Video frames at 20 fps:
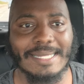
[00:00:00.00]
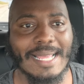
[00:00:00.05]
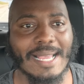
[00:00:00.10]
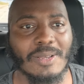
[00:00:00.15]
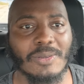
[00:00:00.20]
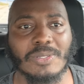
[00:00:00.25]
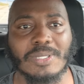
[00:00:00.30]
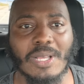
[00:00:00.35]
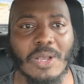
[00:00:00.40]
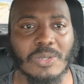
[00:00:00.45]

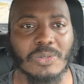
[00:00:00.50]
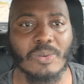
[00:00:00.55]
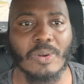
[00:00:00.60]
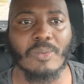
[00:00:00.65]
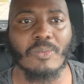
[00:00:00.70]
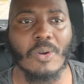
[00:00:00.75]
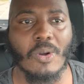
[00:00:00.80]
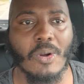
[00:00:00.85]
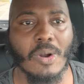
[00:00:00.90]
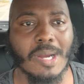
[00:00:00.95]
that those
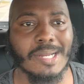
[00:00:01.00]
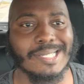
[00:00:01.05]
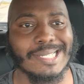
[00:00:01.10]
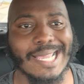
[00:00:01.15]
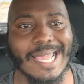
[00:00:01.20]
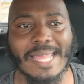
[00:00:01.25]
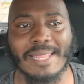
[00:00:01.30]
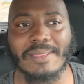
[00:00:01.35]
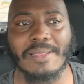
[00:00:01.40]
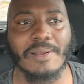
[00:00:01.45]
rewards
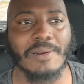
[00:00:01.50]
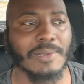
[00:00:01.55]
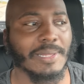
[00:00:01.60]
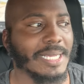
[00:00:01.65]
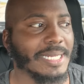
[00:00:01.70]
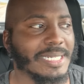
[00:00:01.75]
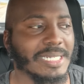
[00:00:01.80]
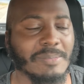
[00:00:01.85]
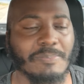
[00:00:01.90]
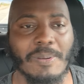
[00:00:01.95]
and
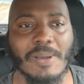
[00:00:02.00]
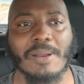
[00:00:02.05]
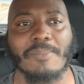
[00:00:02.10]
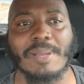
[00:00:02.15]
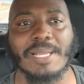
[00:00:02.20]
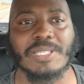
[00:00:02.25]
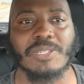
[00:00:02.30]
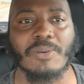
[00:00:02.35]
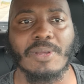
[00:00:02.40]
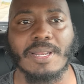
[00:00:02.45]
literally just put
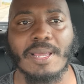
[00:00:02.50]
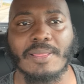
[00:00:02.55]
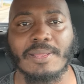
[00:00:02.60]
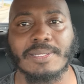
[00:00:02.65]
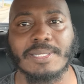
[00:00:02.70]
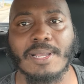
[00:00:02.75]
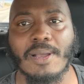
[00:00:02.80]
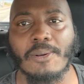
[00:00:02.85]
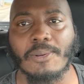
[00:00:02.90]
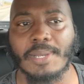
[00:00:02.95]
them into
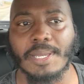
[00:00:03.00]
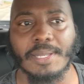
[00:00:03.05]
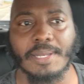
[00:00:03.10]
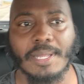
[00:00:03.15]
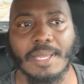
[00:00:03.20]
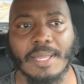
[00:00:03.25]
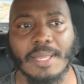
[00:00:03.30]
another token.